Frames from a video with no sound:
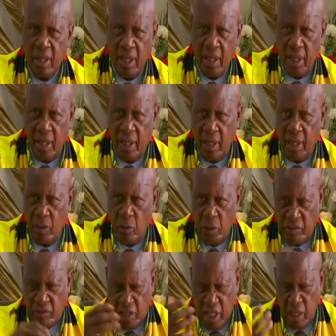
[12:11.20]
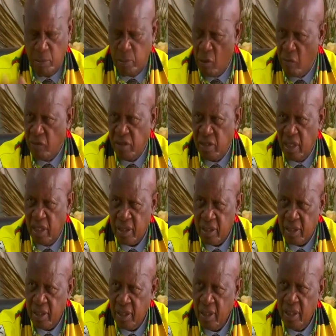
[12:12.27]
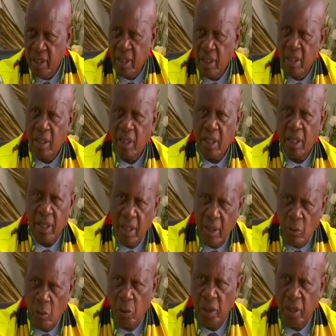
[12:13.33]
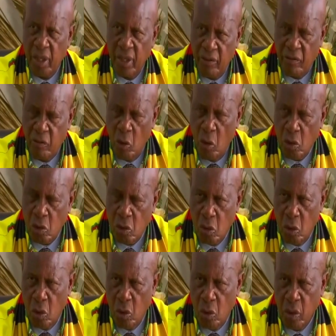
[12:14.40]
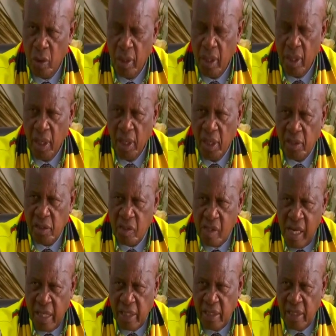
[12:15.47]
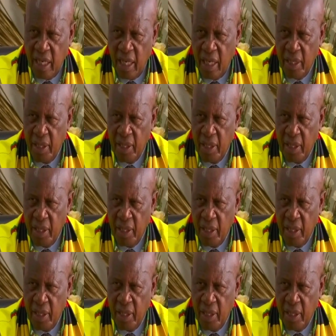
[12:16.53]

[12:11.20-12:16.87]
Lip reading: We have 10 provinces. We have also a structure